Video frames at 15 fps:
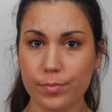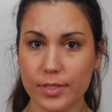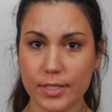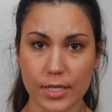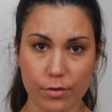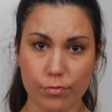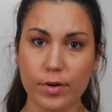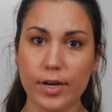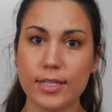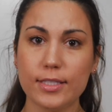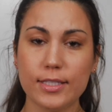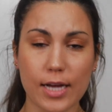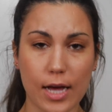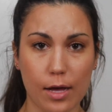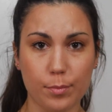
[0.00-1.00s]

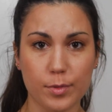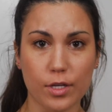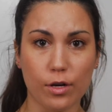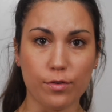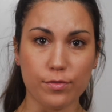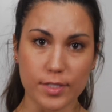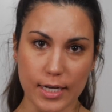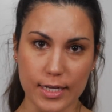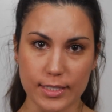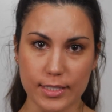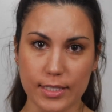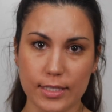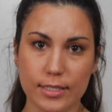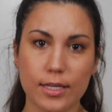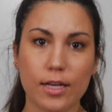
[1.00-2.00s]
different types of
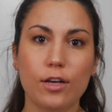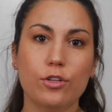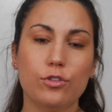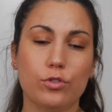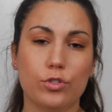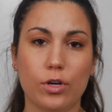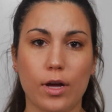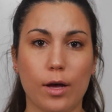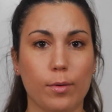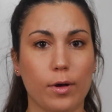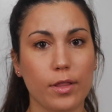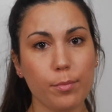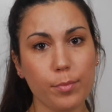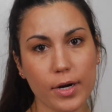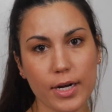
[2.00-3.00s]
tenses to talk
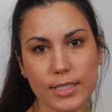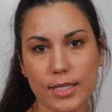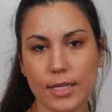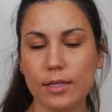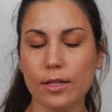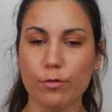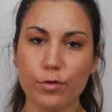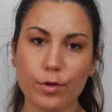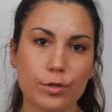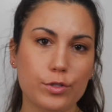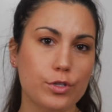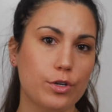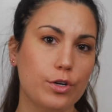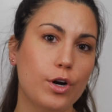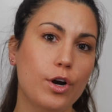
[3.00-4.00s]
about the present, the
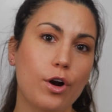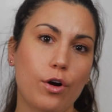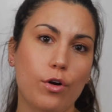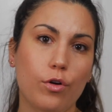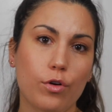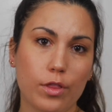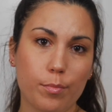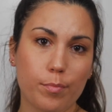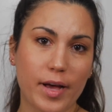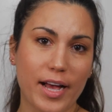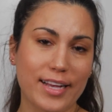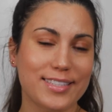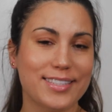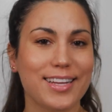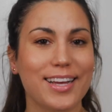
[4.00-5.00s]
future, or the
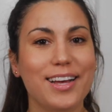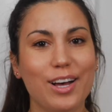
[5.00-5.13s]
past.